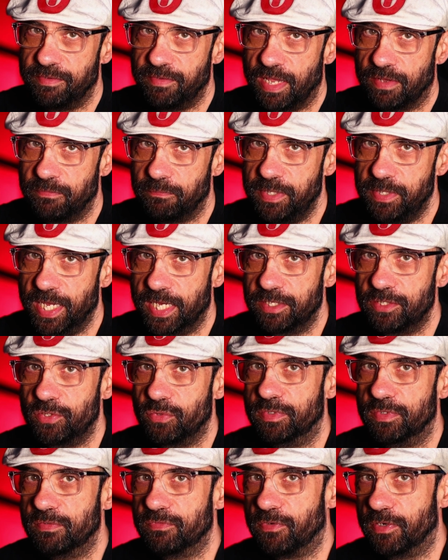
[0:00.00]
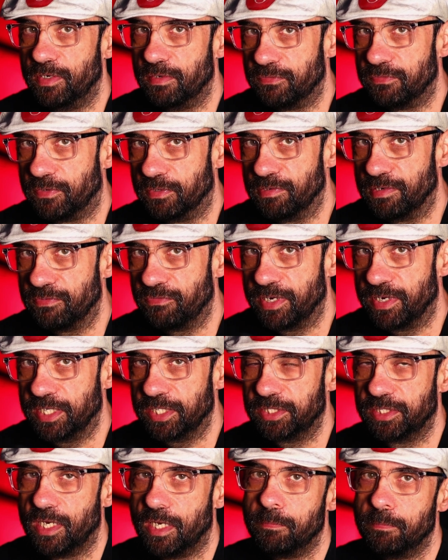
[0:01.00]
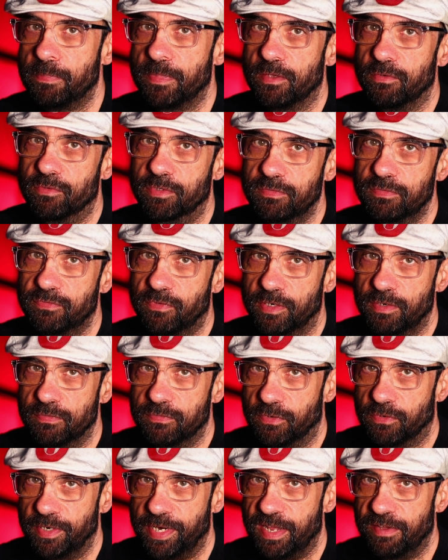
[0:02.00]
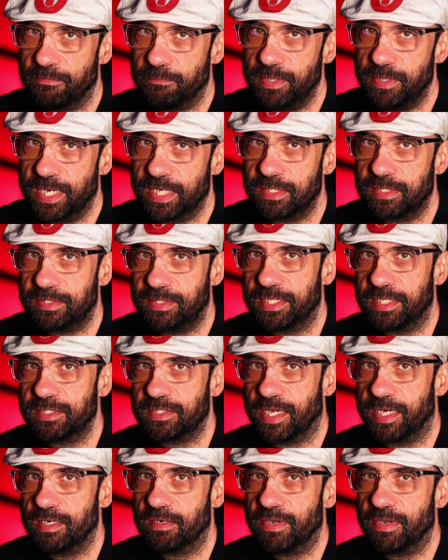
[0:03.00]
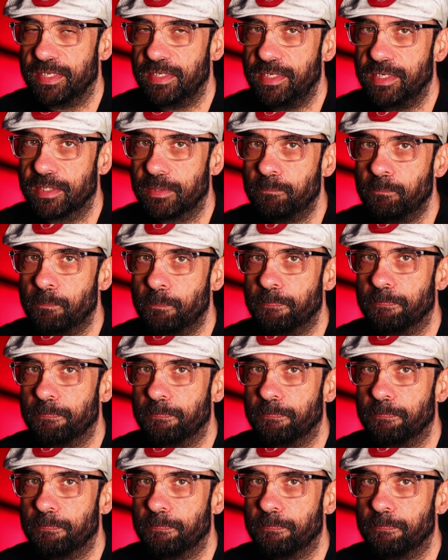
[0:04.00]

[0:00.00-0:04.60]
FPS, 144 refresh 144 FPS, that's kind of ideal.